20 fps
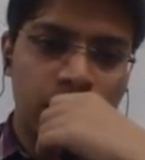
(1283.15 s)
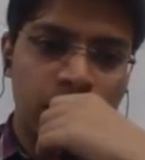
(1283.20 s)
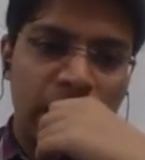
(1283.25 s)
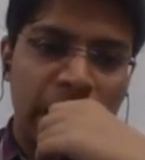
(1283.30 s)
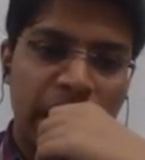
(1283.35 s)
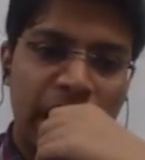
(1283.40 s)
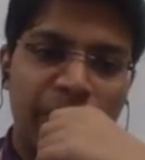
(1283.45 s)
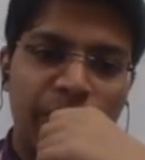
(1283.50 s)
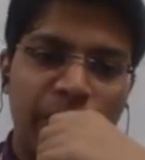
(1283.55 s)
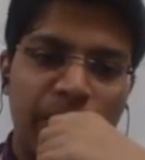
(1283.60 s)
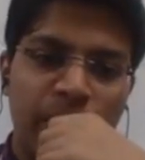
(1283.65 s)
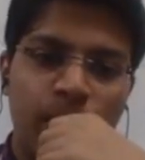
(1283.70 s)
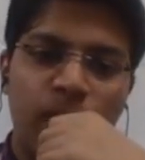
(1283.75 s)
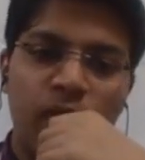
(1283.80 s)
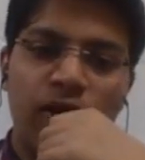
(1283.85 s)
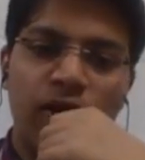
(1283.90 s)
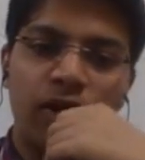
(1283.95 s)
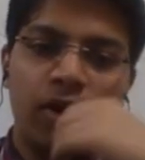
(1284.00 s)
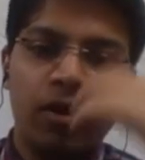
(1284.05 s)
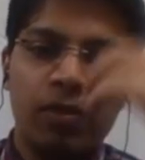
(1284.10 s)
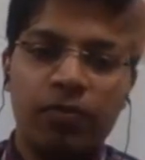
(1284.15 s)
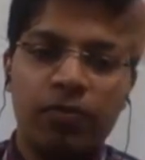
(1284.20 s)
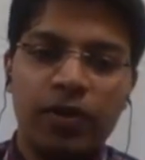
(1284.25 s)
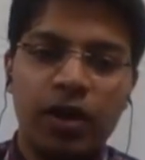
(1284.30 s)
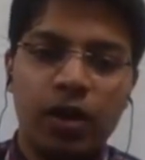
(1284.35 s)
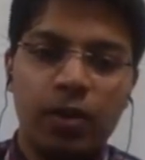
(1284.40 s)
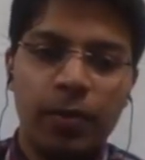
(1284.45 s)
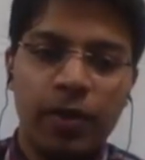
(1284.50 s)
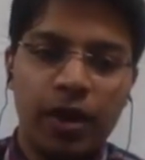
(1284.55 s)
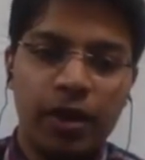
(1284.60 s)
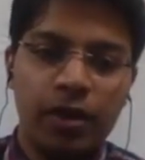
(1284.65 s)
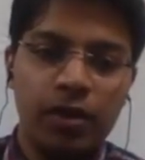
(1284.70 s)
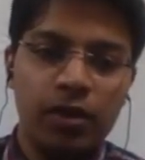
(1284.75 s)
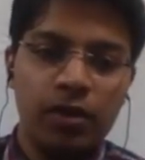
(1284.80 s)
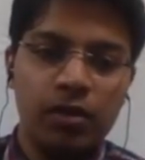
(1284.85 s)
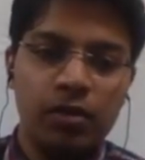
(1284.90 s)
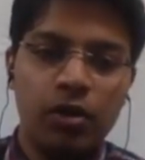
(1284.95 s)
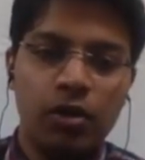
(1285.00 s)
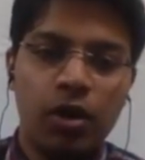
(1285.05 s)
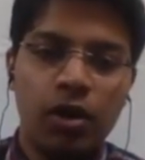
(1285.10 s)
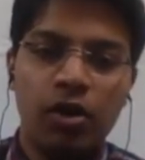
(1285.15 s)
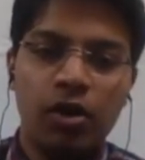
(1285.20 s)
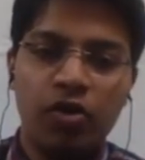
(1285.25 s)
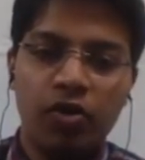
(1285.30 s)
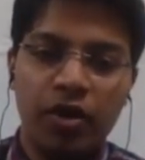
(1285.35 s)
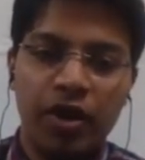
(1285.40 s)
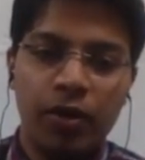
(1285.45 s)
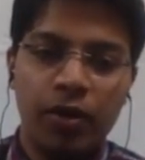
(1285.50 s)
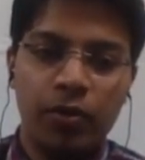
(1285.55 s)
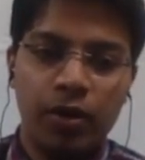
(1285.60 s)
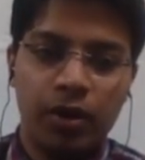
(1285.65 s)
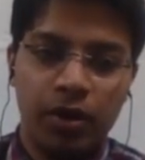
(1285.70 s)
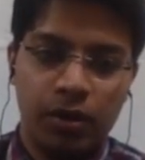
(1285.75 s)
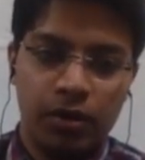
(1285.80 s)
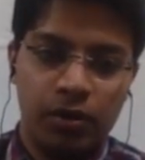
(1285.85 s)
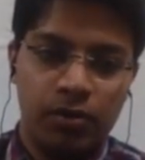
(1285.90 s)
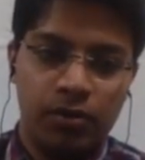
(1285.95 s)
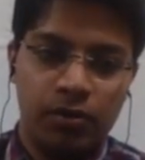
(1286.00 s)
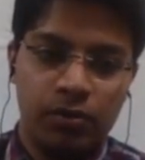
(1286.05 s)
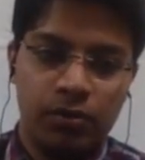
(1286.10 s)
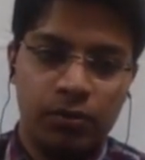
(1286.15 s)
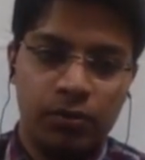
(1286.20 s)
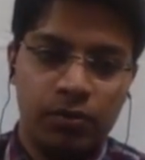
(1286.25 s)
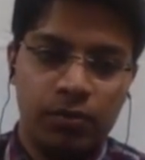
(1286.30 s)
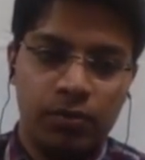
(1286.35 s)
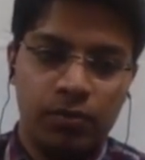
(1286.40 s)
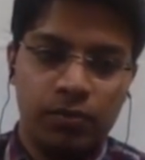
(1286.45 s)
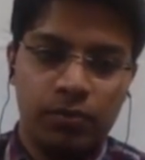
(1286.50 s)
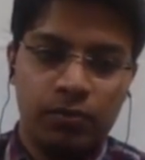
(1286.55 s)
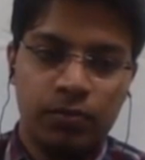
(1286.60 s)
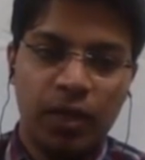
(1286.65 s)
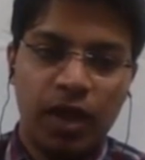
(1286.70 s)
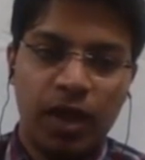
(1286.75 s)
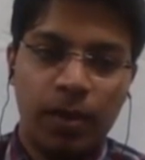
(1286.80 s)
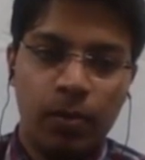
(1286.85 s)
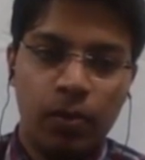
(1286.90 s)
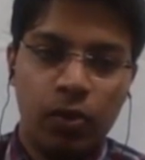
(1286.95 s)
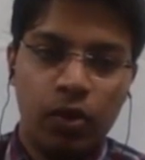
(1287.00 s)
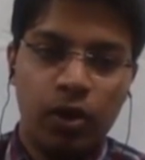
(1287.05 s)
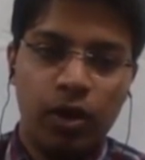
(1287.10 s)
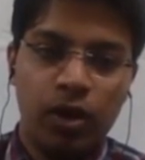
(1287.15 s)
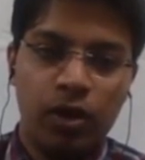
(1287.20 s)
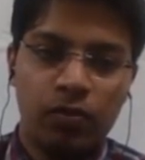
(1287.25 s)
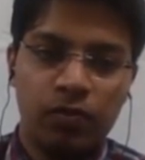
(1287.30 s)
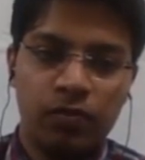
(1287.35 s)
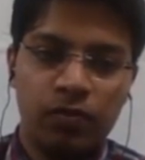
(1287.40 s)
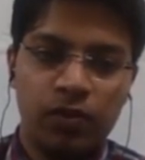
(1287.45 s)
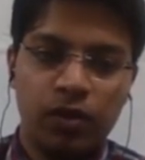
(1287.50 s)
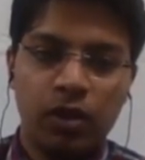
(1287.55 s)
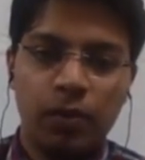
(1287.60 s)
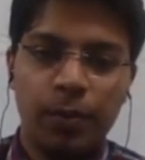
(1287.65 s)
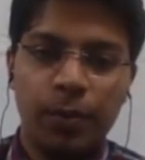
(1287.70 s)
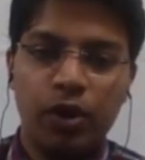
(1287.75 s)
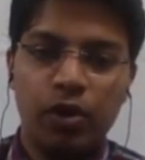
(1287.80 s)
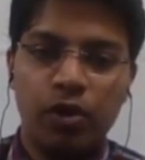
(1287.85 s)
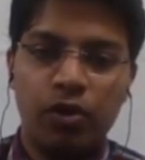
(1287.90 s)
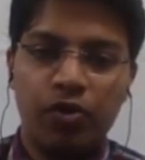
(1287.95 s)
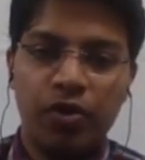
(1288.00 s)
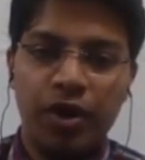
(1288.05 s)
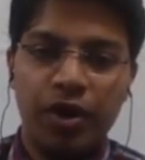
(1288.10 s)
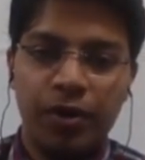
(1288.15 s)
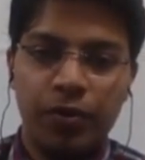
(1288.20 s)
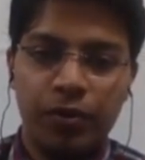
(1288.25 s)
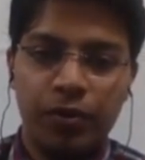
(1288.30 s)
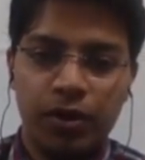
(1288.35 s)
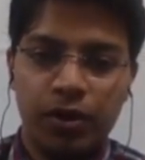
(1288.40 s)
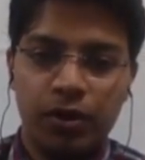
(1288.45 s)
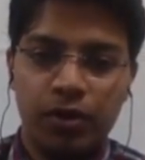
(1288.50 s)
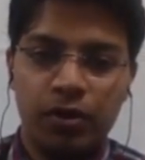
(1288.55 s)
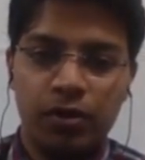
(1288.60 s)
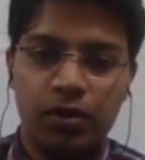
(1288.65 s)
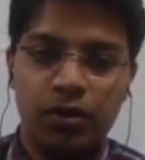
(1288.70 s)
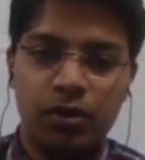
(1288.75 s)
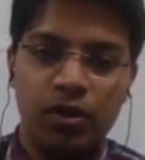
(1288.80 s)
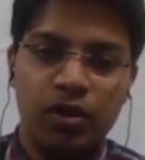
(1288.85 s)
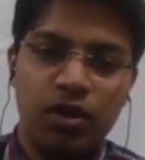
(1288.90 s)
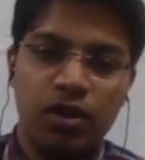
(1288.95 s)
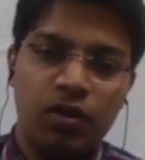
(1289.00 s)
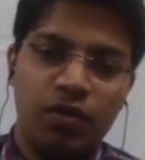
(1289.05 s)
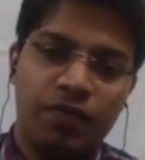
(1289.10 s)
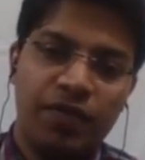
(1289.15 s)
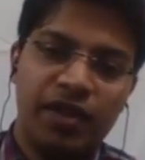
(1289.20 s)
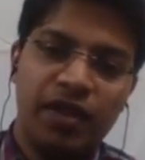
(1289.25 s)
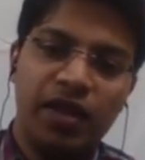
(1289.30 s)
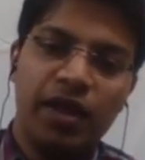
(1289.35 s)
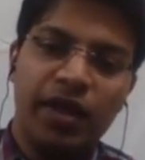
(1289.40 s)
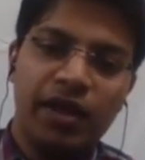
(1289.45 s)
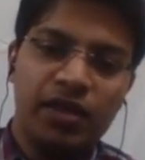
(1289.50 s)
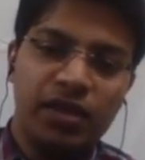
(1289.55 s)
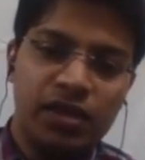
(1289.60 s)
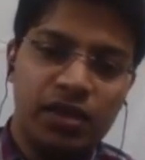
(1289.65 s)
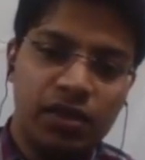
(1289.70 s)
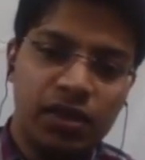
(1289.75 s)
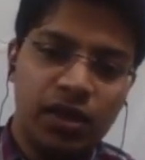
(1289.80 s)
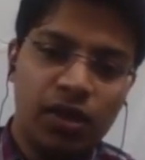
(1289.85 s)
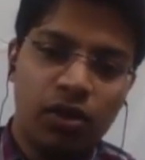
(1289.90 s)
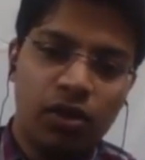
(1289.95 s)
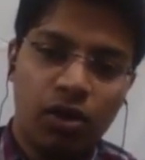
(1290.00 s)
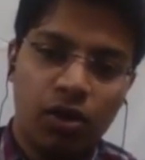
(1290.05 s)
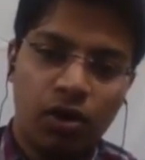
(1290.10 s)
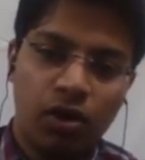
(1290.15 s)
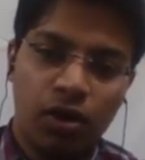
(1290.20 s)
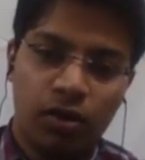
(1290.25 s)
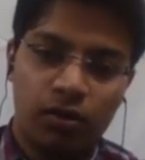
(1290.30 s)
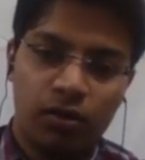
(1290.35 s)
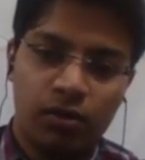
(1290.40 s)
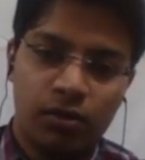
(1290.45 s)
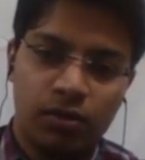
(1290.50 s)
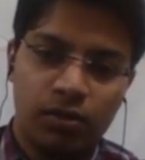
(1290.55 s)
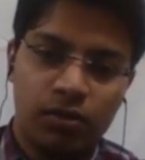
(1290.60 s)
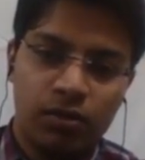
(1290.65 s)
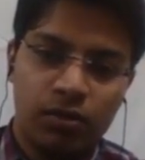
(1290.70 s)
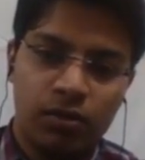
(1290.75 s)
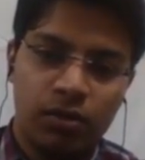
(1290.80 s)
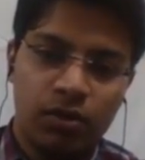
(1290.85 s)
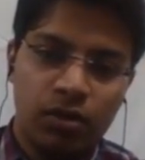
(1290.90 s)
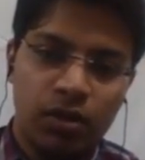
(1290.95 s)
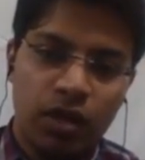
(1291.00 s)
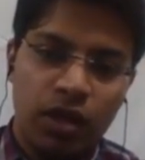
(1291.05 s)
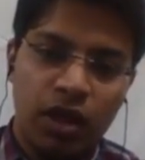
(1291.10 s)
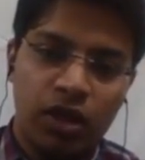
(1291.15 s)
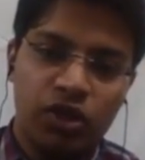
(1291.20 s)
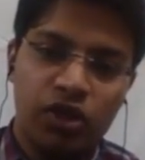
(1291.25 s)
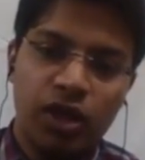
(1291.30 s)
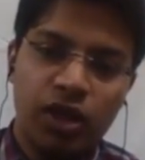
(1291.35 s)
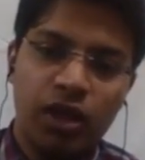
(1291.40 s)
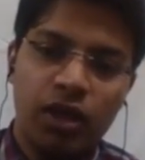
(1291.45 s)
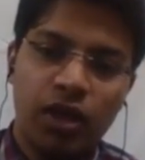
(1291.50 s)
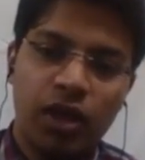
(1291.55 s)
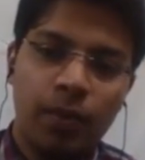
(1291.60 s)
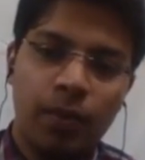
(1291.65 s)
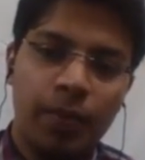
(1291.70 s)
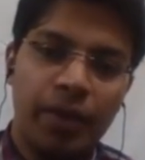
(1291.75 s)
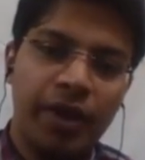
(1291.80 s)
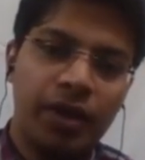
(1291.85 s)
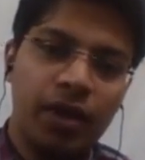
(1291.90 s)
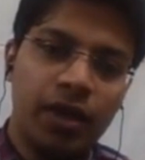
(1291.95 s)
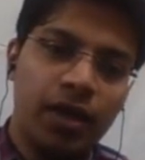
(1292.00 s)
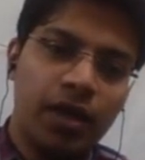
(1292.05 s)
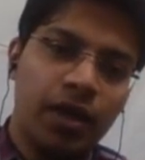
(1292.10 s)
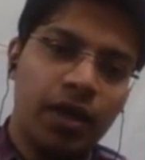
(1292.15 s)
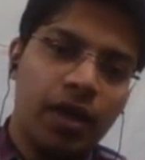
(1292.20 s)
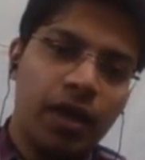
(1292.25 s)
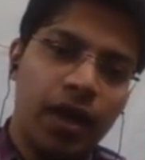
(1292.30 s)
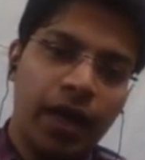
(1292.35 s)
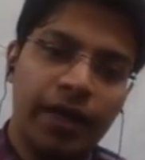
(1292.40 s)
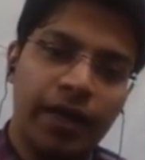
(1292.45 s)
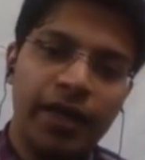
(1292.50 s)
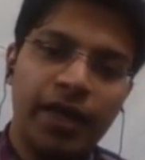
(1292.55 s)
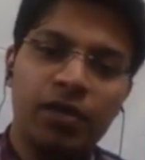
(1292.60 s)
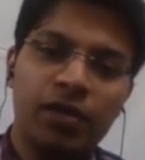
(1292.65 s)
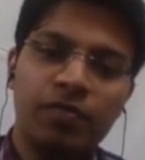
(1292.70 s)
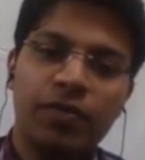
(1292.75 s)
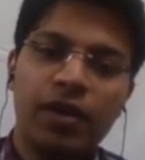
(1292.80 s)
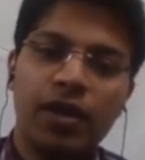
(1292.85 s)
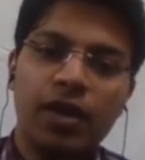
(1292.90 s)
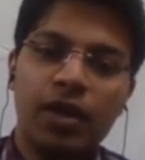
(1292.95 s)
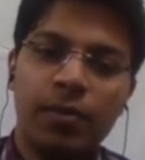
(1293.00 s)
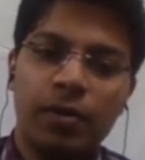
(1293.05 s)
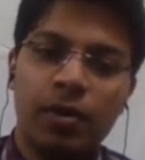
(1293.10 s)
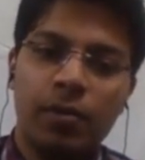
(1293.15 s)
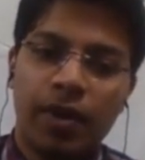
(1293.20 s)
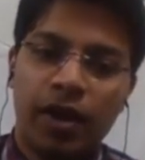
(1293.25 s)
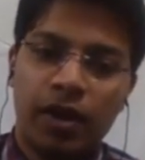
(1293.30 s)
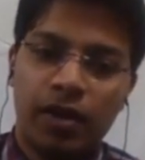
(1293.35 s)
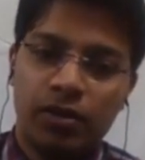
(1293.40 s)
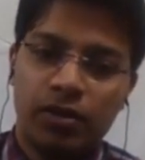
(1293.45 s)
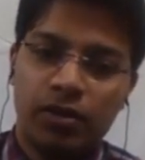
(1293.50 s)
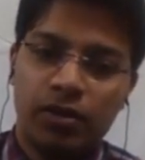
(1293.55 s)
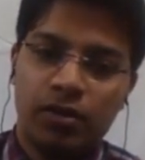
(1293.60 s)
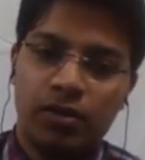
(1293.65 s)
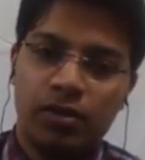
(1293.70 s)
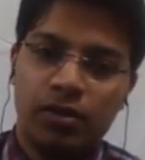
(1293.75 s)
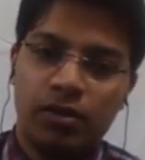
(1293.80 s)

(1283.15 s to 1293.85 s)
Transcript: No employer or workman or a trade union, employer, workman or trade union, whether registered or not, shall commit any unfair labor practice.